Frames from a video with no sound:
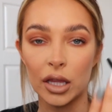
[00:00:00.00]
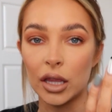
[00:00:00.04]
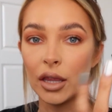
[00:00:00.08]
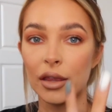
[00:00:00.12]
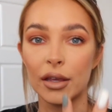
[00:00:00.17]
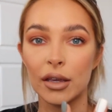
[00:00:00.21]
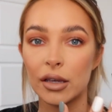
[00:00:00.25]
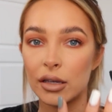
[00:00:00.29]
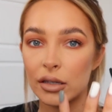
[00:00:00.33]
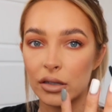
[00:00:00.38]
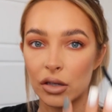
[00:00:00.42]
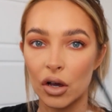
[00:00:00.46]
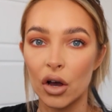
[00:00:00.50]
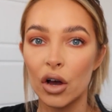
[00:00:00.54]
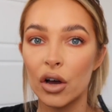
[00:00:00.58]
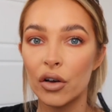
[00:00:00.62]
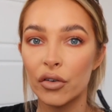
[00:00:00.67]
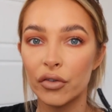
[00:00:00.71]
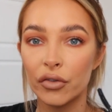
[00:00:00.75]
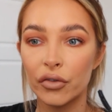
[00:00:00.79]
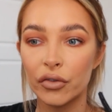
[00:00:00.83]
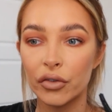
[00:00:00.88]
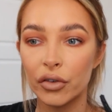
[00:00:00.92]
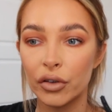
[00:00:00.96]
these
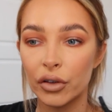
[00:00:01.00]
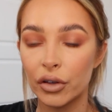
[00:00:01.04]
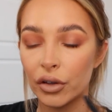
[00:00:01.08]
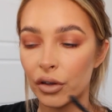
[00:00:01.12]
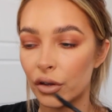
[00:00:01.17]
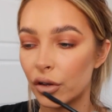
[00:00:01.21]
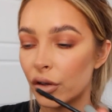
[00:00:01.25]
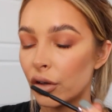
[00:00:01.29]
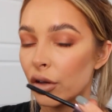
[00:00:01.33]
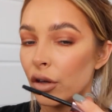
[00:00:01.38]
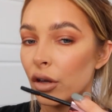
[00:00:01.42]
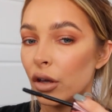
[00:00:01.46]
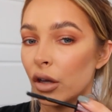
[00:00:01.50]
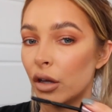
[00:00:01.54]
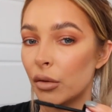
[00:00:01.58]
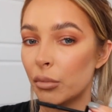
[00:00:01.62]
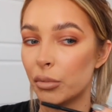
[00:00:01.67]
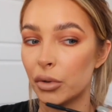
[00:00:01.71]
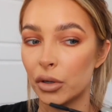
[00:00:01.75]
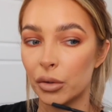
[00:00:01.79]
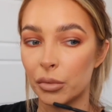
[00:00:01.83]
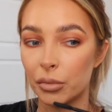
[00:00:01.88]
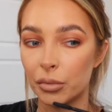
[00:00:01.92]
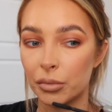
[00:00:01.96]
off
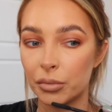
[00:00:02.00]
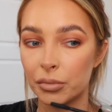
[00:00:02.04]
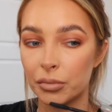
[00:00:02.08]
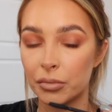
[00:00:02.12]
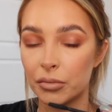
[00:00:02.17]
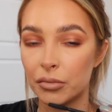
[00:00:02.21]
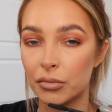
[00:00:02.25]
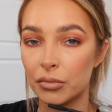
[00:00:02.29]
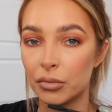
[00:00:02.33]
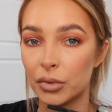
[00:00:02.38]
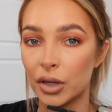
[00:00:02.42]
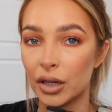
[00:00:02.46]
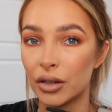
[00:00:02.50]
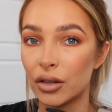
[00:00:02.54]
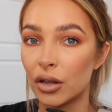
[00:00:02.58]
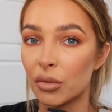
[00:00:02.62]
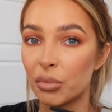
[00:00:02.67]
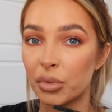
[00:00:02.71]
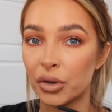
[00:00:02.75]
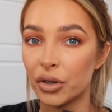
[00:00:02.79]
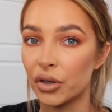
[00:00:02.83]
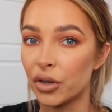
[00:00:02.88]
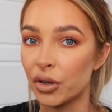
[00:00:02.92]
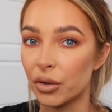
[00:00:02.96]
and put, well, not
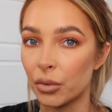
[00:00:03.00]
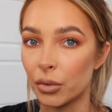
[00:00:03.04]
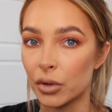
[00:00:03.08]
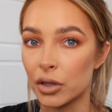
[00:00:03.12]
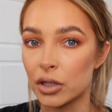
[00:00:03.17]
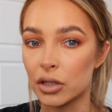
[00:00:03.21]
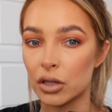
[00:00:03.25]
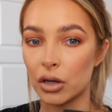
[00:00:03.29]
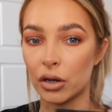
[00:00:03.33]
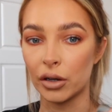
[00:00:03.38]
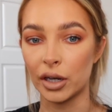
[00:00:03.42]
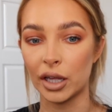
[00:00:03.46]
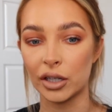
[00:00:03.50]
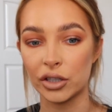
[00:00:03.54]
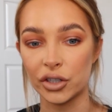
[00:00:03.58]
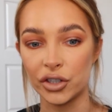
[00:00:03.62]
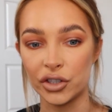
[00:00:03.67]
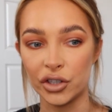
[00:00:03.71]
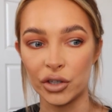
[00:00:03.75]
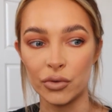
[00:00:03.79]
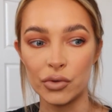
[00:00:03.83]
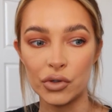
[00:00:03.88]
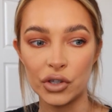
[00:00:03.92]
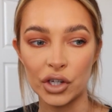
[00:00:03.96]
put new ones on, actually
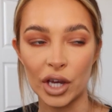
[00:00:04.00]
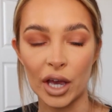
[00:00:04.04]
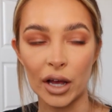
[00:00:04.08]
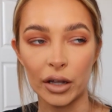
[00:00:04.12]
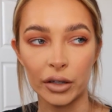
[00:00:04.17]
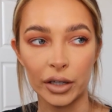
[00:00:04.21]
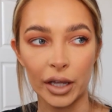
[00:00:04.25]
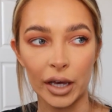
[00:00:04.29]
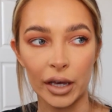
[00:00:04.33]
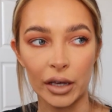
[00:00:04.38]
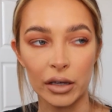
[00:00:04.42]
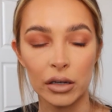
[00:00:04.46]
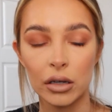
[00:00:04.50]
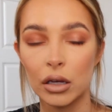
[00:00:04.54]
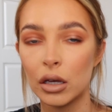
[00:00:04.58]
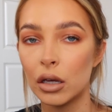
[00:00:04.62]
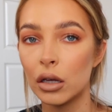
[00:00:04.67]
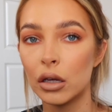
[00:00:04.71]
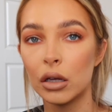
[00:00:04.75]
do gel nail.